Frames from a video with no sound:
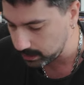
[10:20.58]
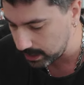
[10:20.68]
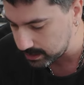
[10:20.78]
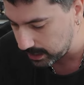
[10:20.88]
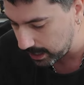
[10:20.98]

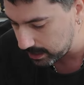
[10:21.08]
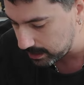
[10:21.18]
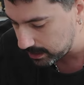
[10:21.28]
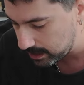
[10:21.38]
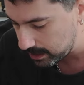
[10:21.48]
Let's
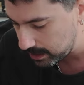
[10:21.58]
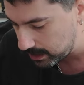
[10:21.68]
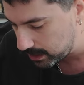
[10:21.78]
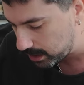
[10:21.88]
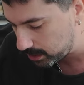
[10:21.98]
get
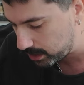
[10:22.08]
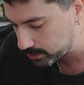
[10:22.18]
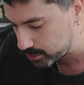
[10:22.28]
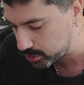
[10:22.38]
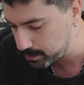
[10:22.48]
a
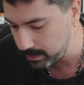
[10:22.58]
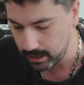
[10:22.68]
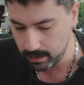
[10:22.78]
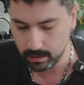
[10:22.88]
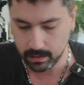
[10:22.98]
little
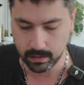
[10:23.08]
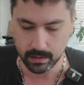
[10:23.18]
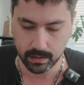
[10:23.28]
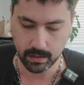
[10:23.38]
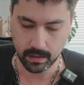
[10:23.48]
schmear
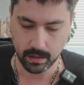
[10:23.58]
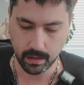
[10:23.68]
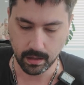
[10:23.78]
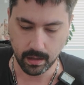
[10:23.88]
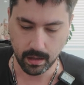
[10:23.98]

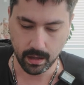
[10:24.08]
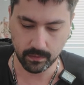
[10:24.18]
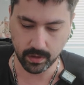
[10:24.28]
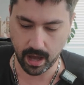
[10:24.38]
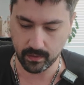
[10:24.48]

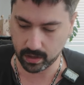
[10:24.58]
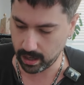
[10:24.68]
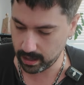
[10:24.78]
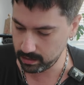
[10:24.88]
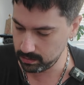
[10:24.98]
of the
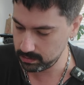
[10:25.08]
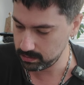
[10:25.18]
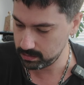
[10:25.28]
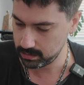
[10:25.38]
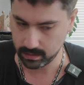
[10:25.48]
avocado
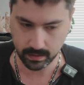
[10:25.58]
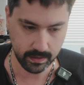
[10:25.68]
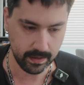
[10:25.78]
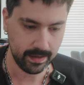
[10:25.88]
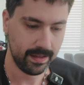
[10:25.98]

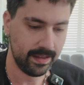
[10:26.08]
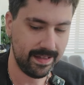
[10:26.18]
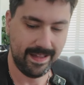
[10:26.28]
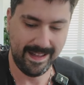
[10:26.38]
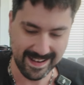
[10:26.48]

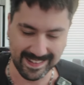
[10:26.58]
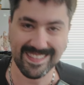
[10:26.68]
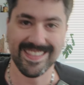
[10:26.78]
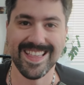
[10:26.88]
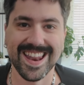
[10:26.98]
and
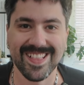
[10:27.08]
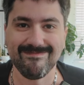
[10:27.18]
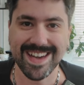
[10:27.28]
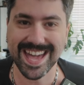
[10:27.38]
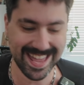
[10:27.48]
a little
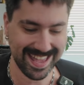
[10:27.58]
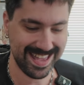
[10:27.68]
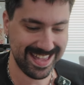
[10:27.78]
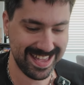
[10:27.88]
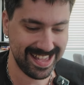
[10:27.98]
bit
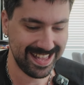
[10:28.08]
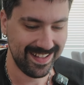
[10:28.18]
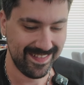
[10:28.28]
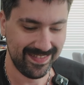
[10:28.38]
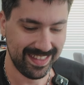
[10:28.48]

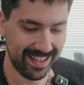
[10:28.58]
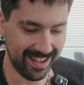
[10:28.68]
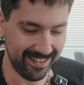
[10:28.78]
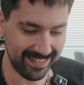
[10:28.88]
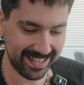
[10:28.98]

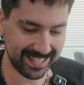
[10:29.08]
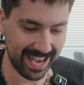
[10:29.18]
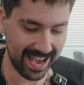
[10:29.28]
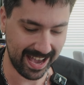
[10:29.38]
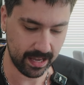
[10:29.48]
of this
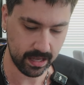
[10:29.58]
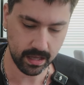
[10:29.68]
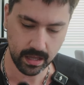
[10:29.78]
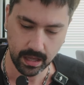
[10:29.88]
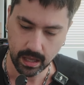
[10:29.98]
guy.
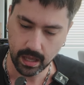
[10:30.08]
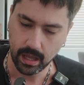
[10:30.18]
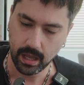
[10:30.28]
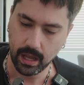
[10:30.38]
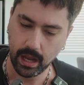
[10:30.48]

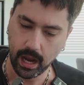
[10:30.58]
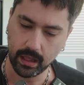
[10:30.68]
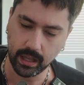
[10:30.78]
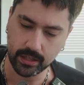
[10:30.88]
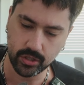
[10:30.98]

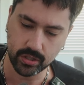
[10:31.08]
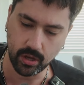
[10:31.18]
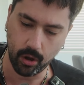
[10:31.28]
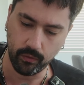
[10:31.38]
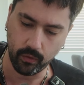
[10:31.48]
And let's just
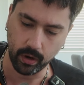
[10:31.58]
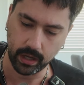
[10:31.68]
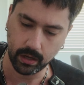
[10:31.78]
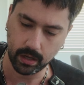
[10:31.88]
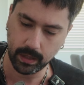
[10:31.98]
go for it.
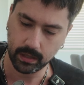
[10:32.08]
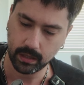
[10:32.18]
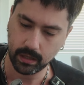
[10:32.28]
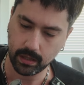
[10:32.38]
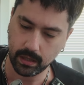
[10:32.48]
You know what I mean?